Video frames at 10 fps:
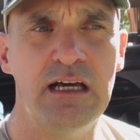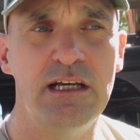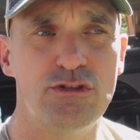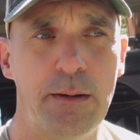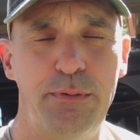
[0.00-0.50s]

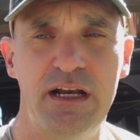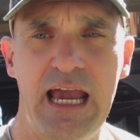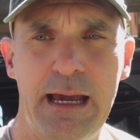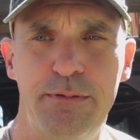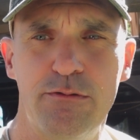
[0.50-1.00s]
So I'm pretty
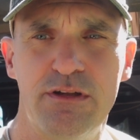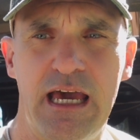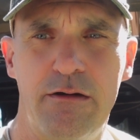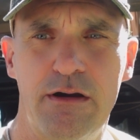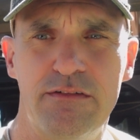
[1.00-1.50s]
happy with
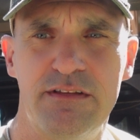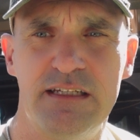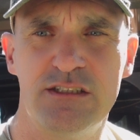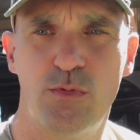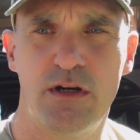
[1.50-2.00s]
how
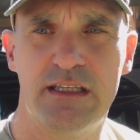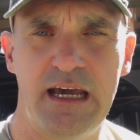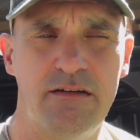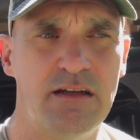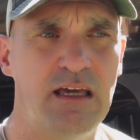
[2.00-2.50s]
everything's worked
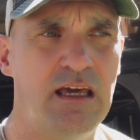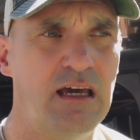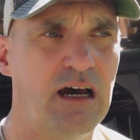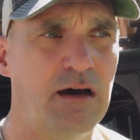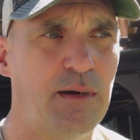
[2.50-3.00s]
out.
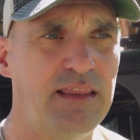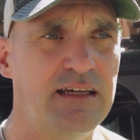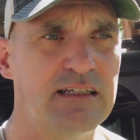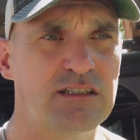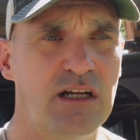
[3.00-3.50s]
I
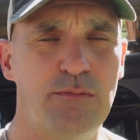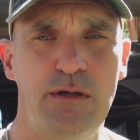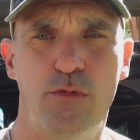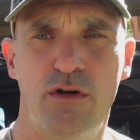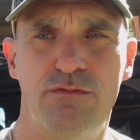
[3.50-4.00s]
think it's going to
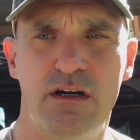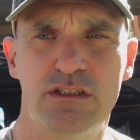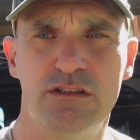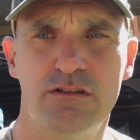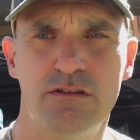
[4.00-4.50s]
be more
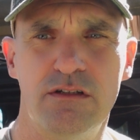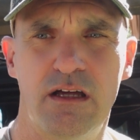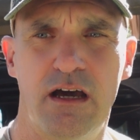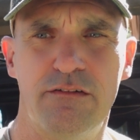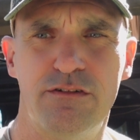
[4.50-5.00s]
functional
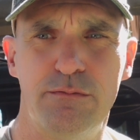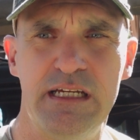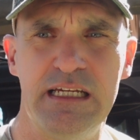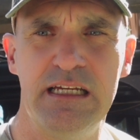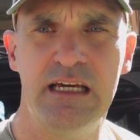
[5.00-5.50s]
for
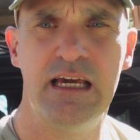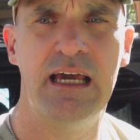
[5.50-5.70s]
me.